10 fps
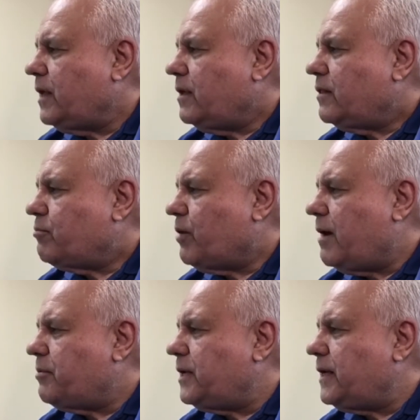The
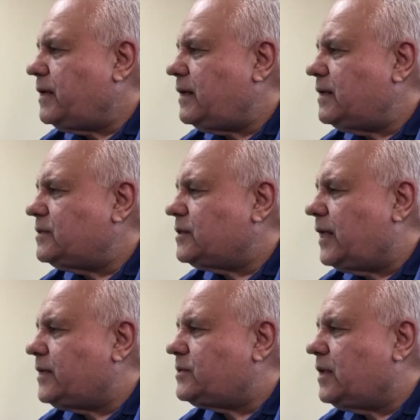property is
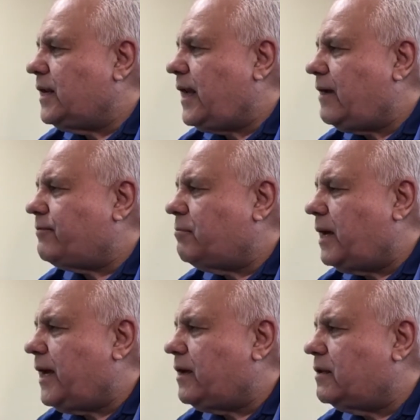less than half a
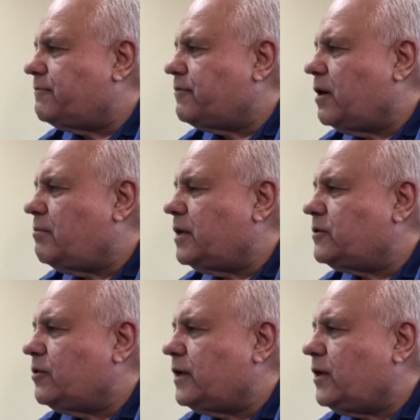mile from
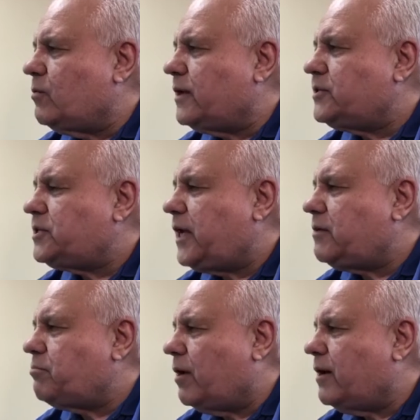Turkey Run
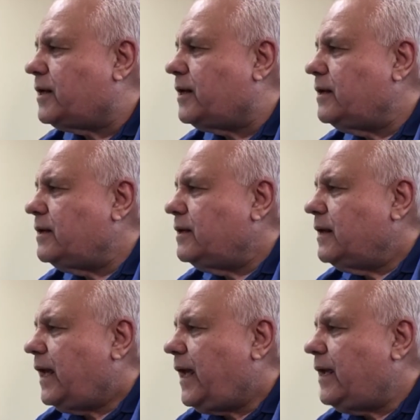State Park,
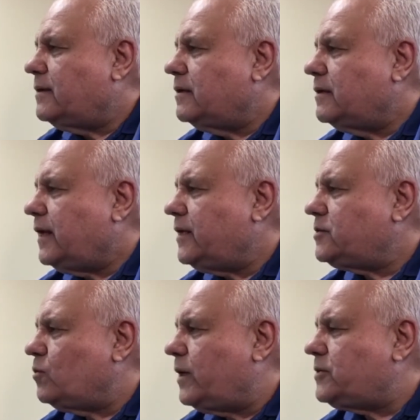and
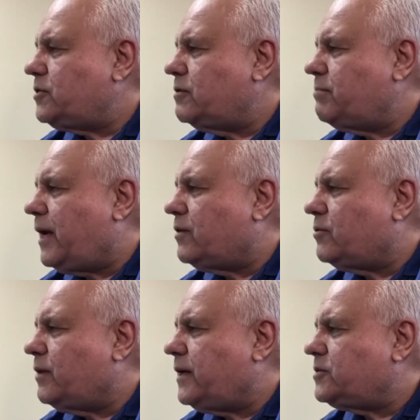its western
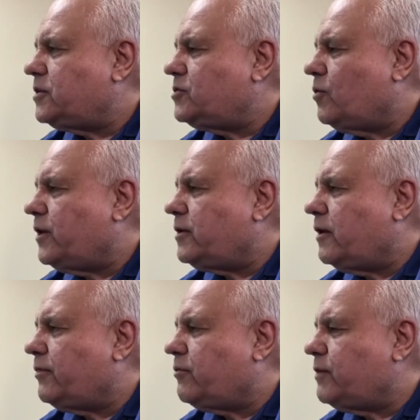boundary is adjoined
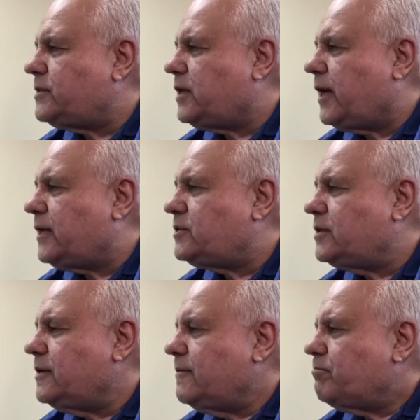on 3 sides
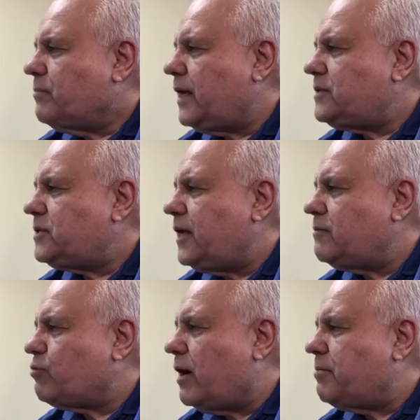by
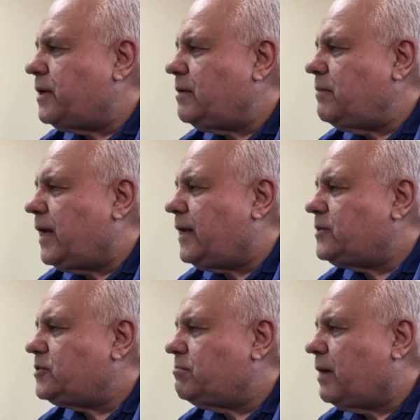state property
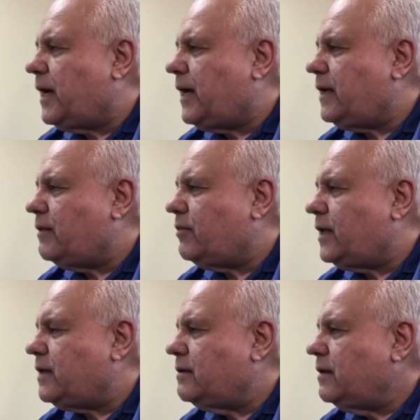managed by
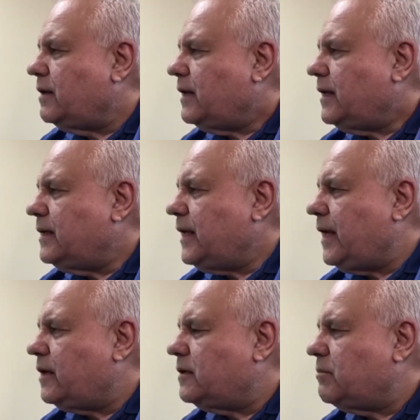the
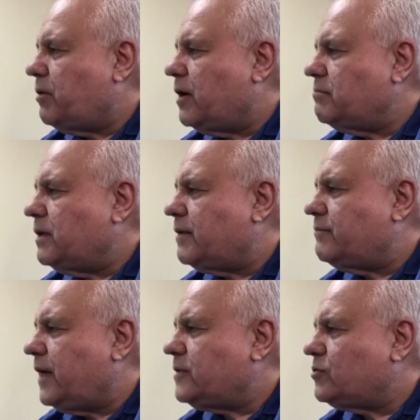Indiana Department of
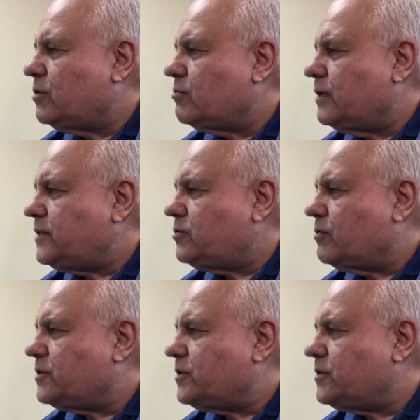Natural
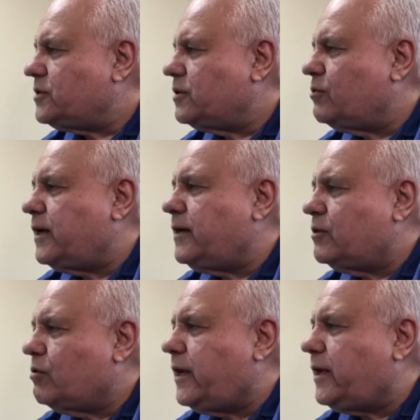Resources. Green
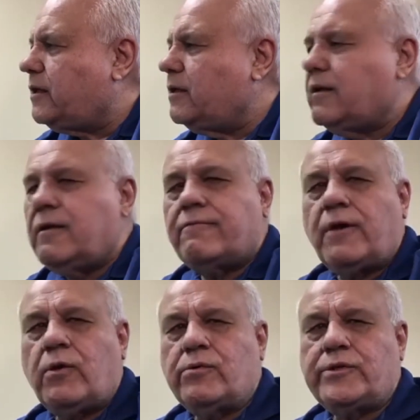Creek
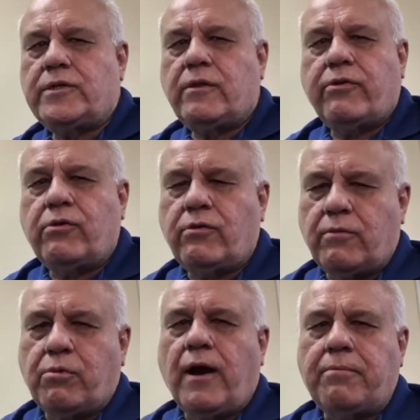flows through the
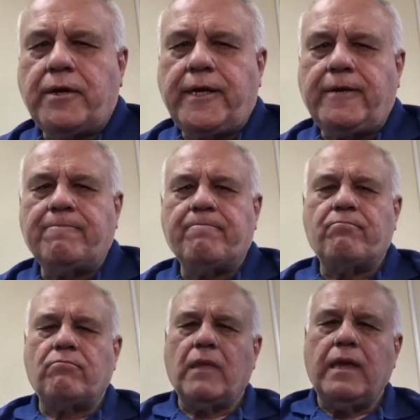property.
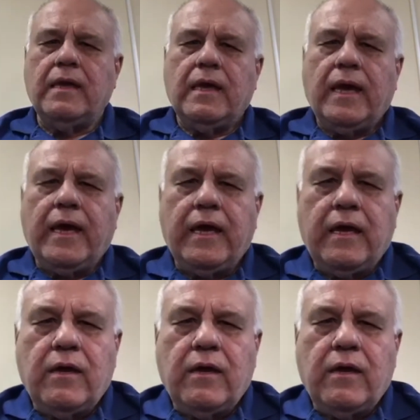Hey,